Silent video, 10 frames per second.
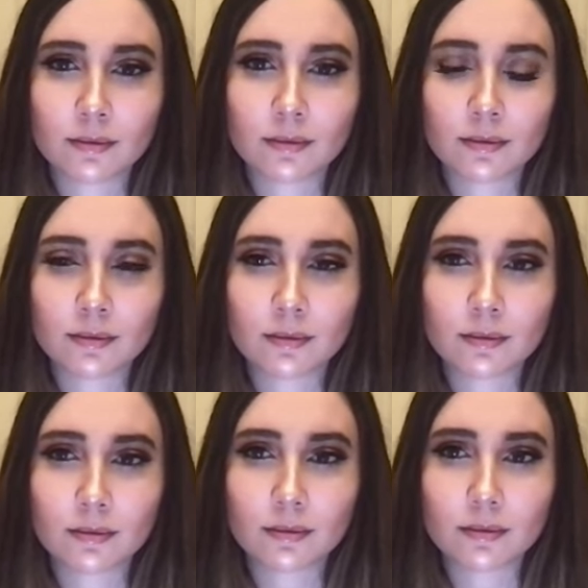
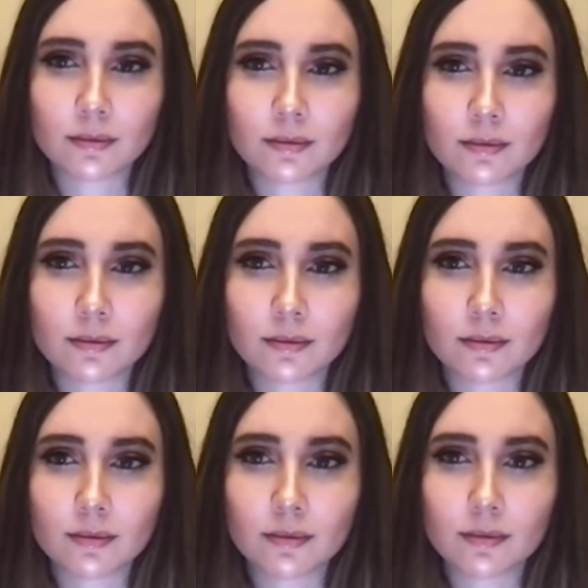
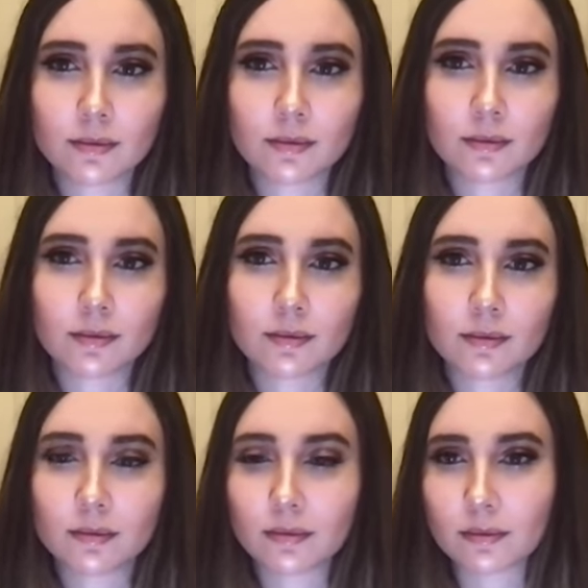
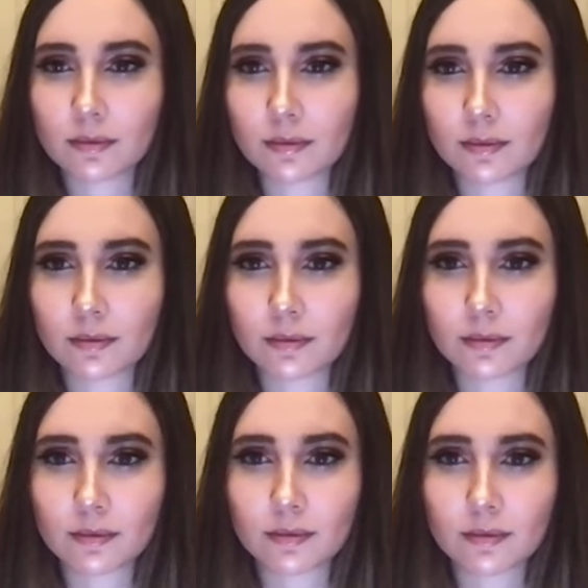
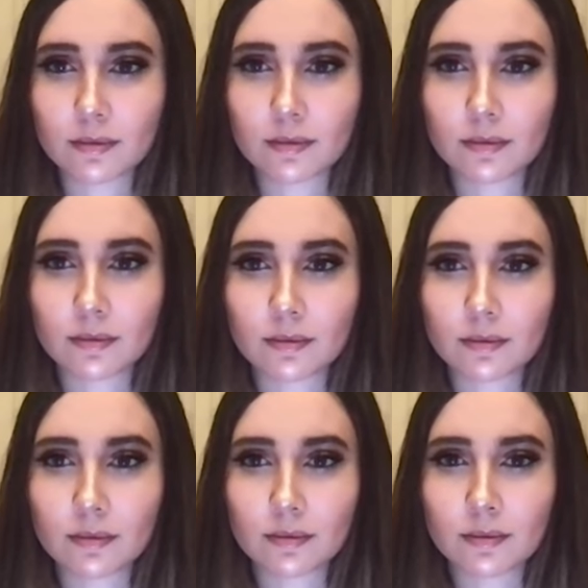
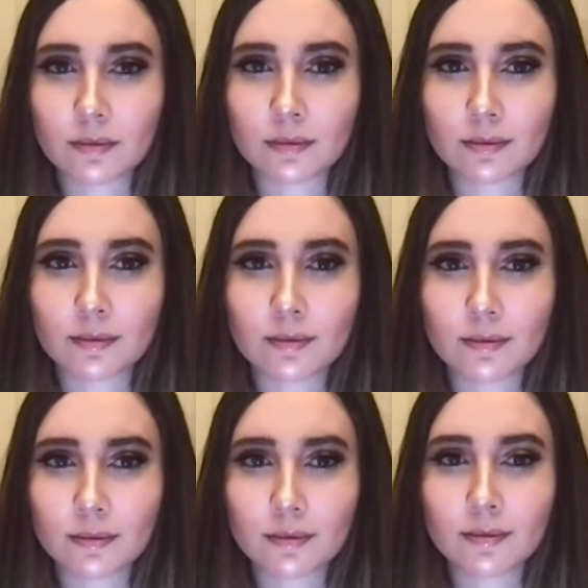
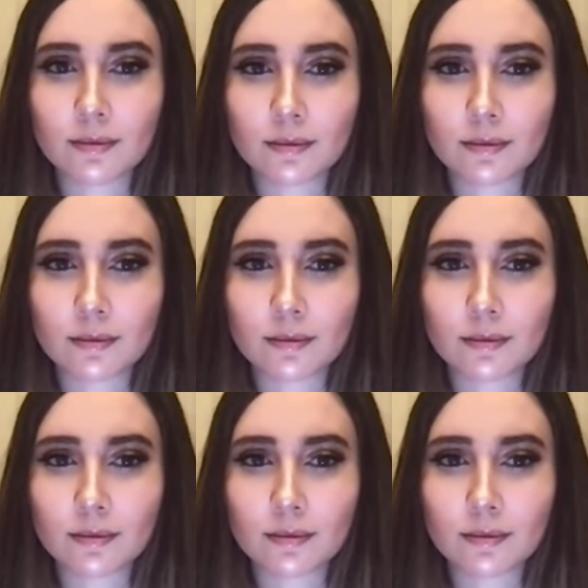The person shown says nothing.